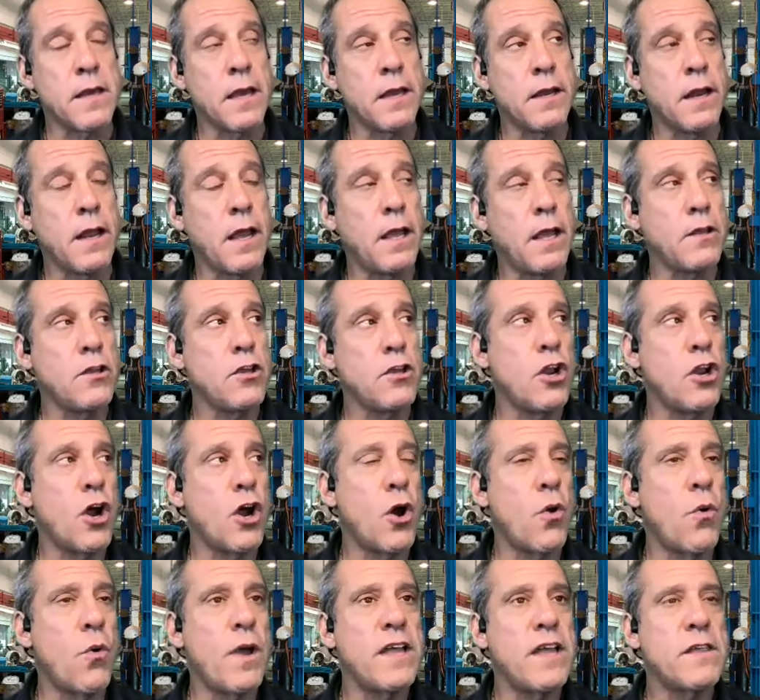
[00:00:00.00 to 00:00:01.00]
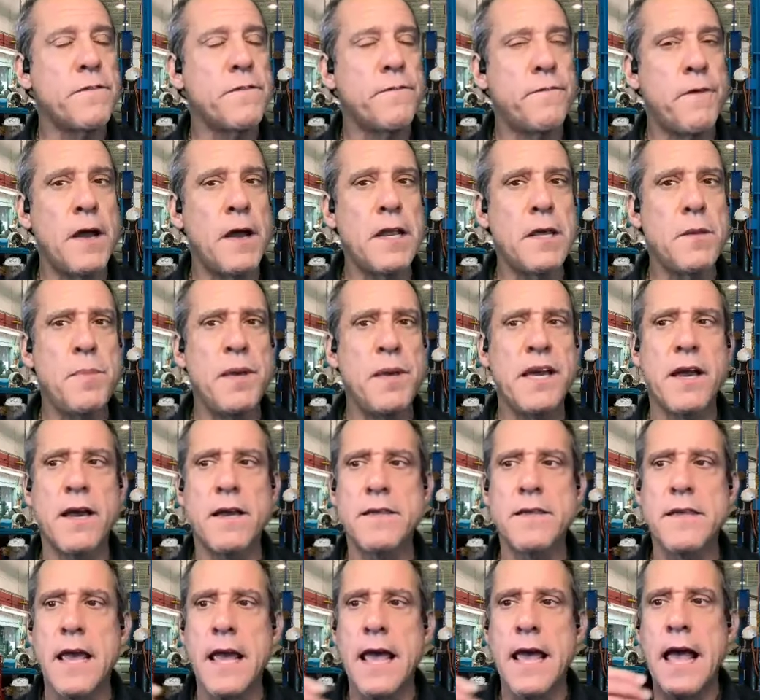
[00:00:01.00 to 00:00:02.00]
And it's funny
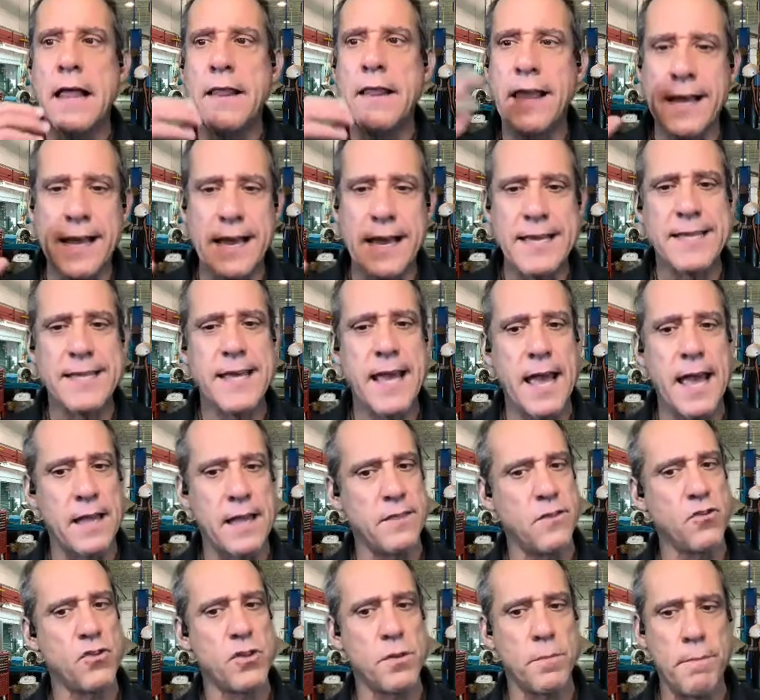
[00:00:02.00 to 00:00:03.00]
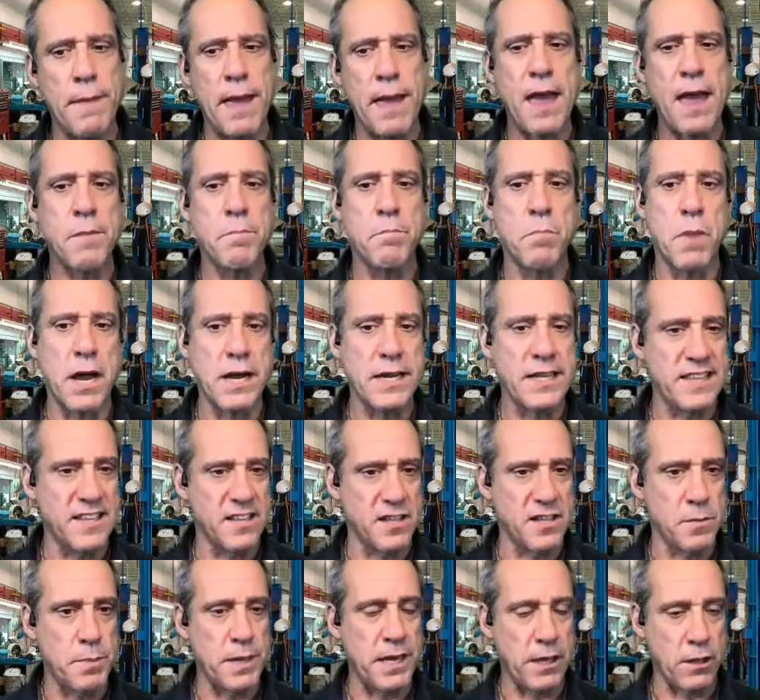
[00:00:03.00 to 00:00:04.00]
because, like I said, there's some mad money
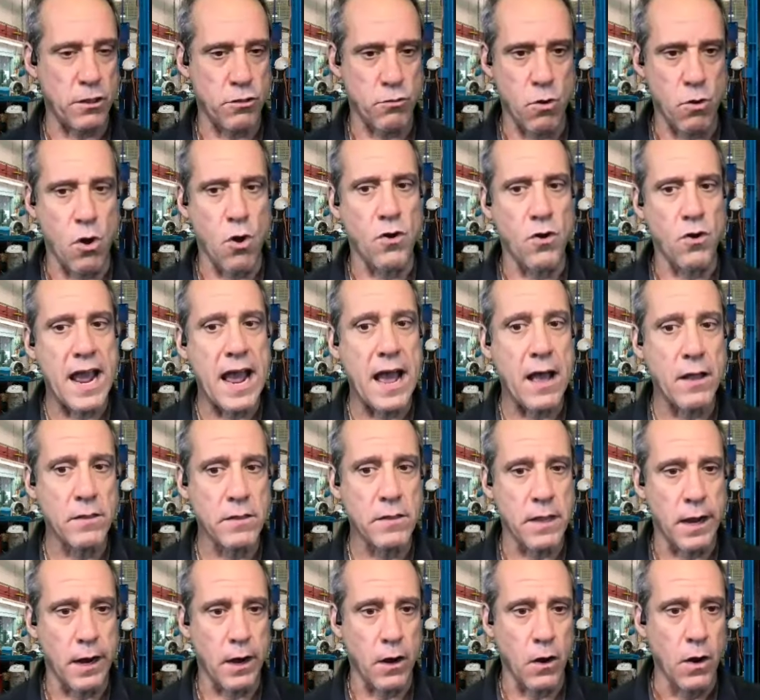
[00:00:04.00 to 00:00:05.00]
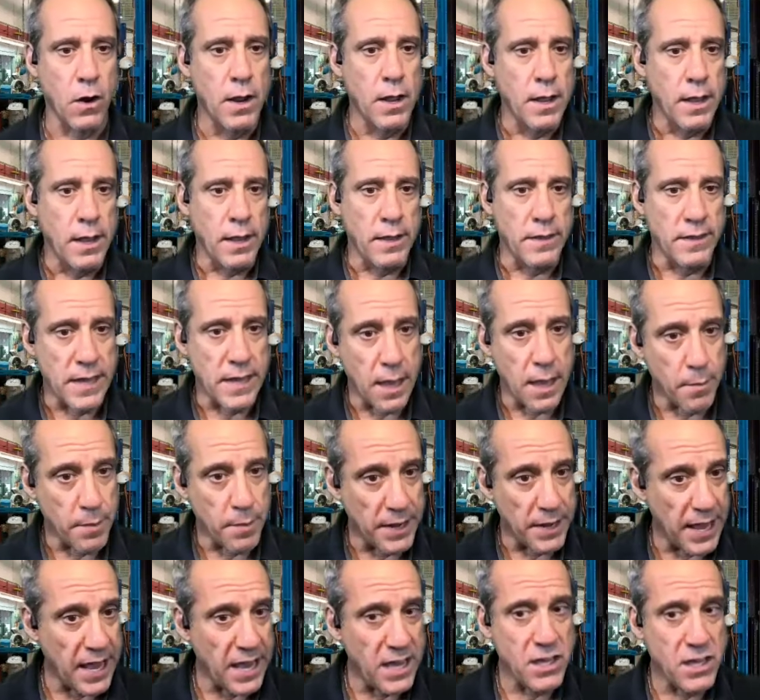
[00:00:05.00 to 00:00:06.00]
that's being thrown out there in the
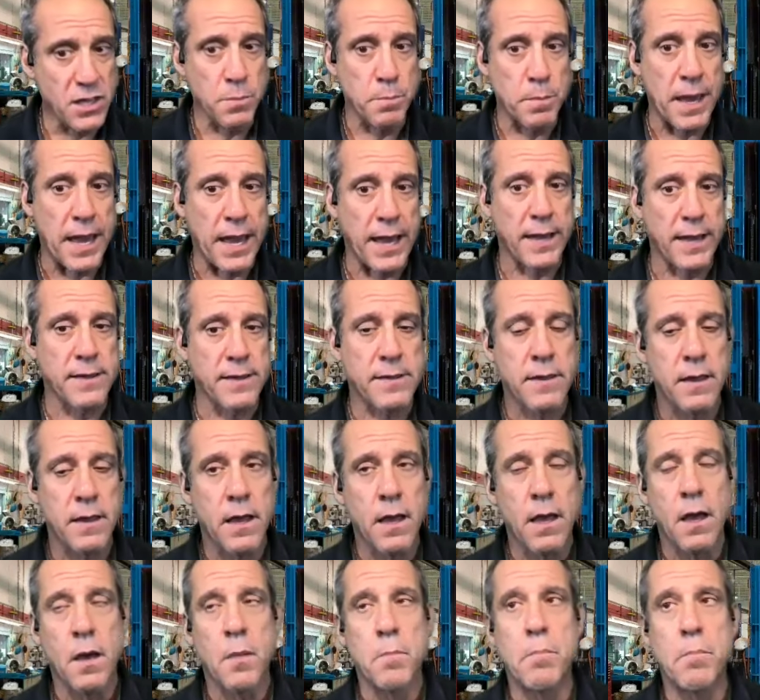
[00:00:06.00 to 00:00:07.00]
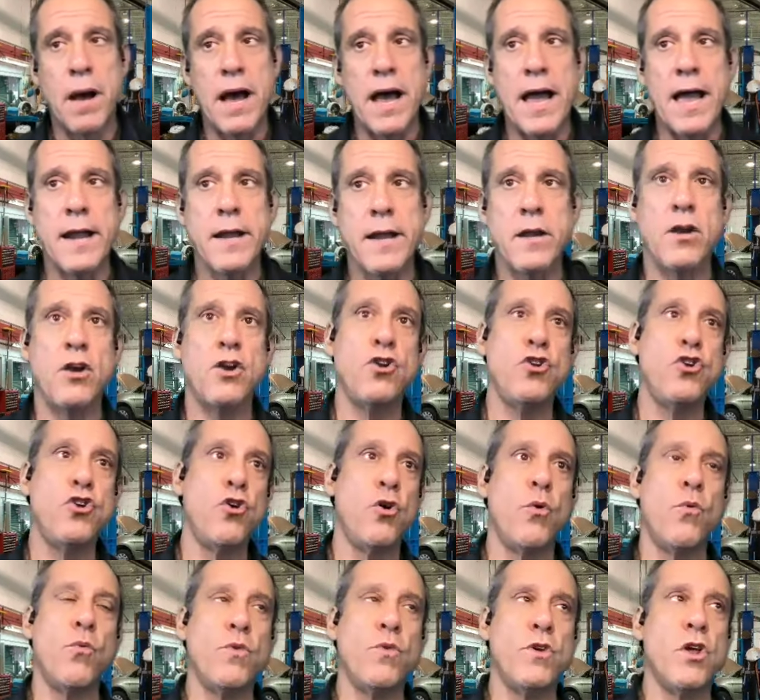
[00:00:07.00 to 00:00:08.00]
M&A space, but
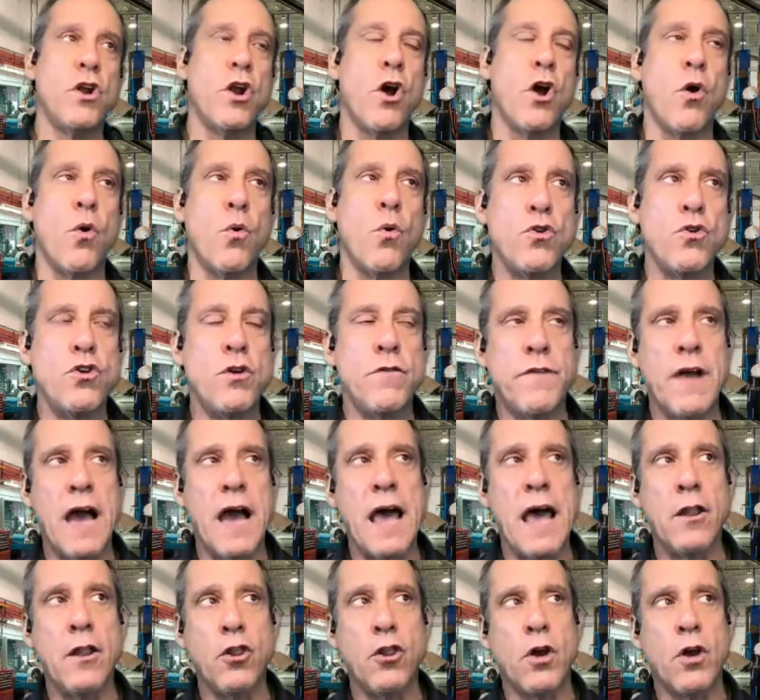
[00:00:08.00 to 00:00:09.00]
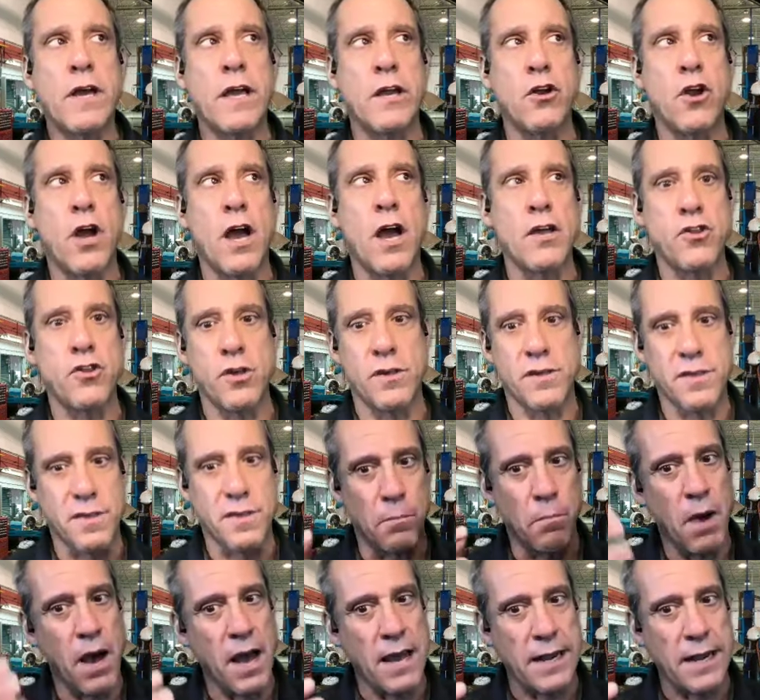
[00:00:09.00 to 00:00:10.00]
you've got to look at not just the
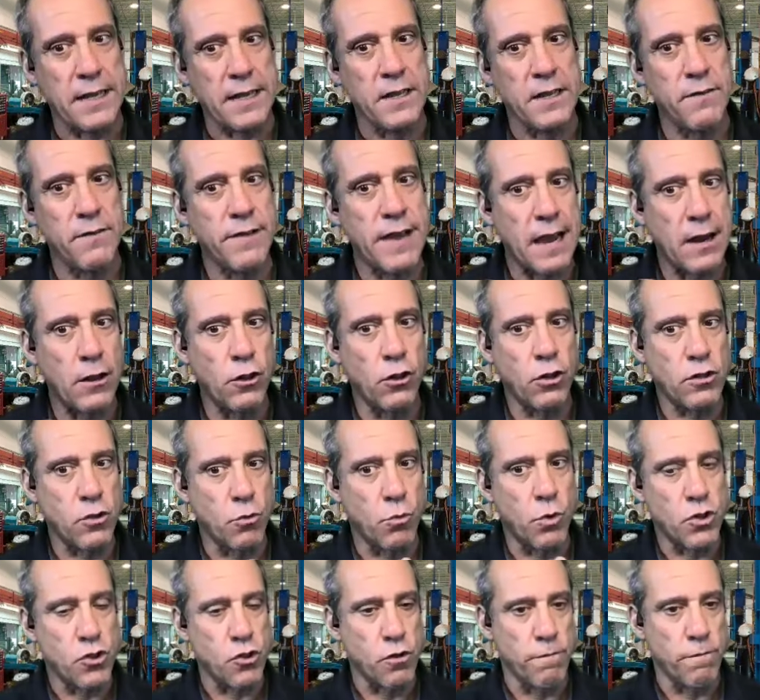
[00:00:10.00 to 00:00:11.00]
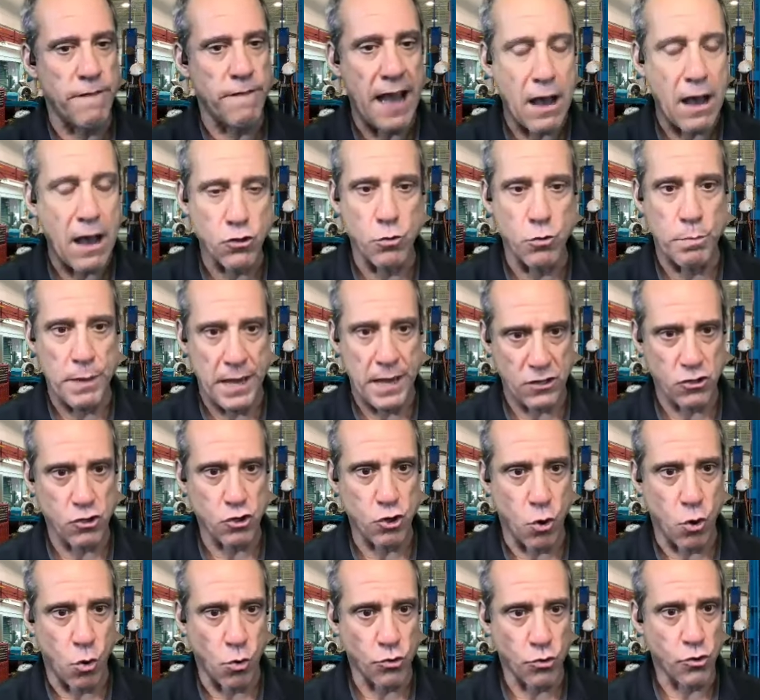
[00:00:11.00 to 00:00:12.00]
money. You've got to look at what your value-based
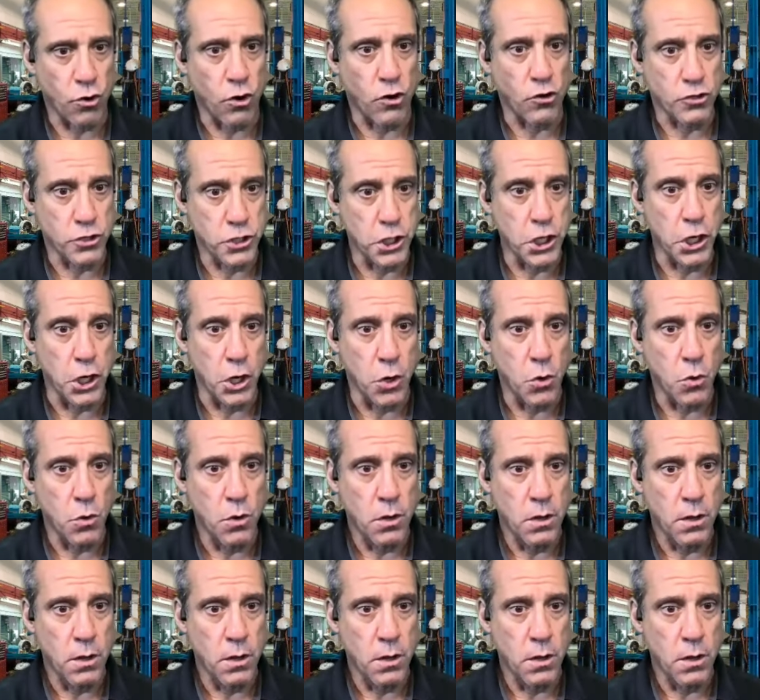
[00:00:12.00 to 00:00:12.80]
goals are too.